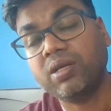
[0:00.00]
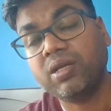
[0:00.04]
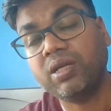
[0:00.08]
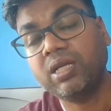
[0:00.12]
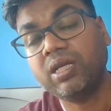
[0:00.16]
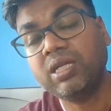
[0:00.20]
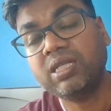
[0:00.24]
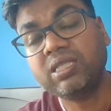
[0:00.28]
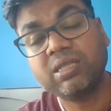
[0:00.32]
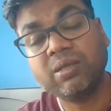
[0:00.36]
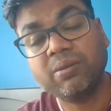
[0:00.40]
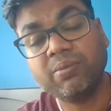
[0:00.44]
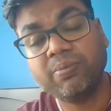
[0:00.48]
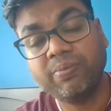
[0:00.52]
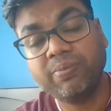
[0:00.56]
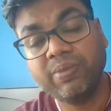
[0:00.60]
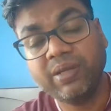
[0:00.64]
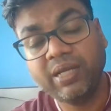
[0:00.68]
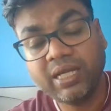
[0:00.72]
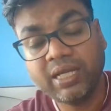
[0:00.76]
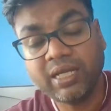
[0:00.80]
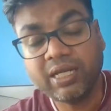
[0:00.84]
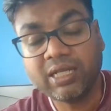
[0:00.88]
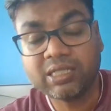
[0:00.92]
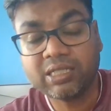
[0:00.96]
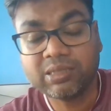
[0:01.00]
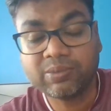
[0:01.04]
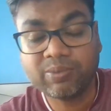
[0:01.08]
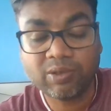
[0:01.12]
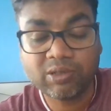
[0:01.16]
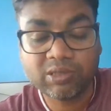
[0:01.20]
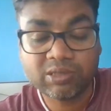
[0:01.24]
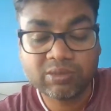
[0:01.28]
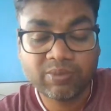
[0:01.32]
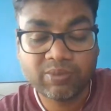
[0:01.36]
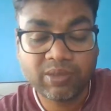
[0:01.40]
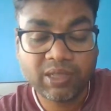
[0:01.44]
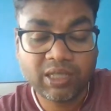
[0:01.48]
it's a BA
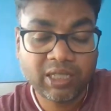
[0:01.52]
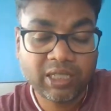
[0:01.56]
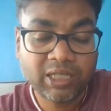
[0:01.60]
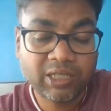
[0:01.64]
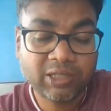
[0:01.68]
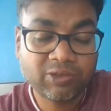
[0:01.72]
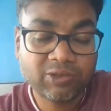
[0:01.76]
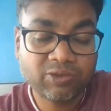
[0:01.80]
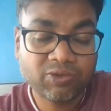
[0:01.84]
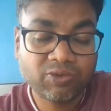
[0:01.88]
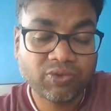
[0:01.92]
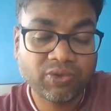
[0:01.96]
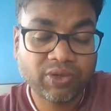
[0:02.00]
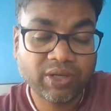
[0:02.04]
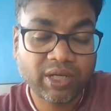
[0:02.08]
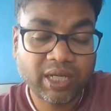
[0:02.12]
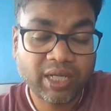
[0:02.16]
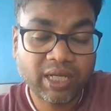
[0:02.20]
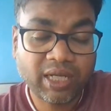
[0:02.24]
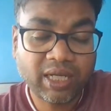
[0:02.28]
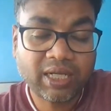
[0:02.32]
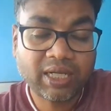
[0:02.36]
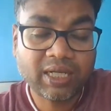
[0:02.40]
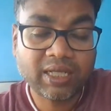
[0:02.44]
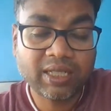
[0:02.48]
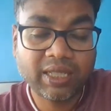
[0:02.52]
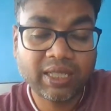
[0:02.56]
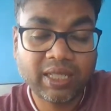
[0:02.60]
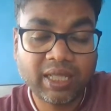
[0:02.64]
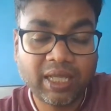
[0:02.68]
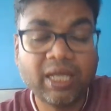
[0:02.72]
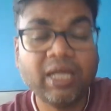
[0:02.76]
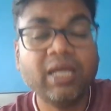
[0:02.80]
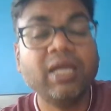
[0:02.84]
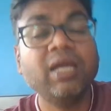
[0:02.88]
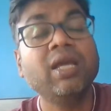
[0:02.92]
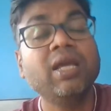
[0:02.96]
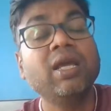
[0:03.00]
responsibility to create
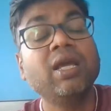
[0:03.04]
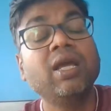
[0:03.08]
the